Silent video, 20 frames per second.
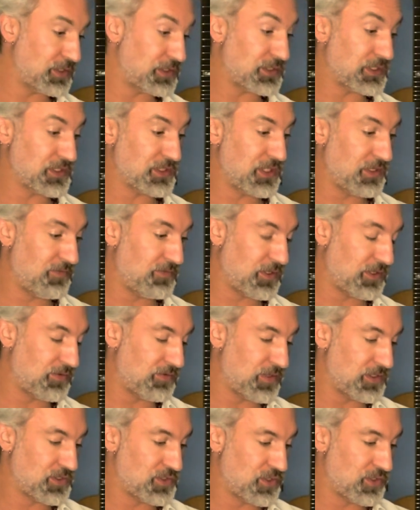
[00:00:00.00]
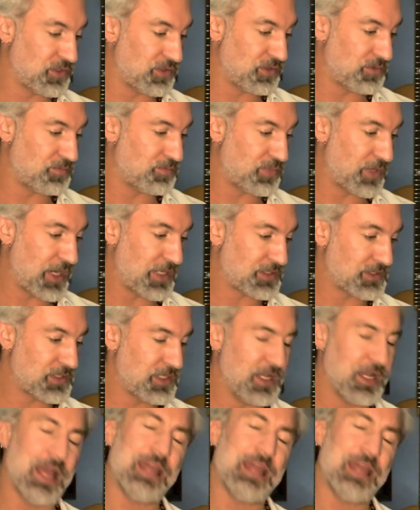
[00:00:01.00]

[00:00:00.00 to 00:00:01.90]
It does have the original brass nut.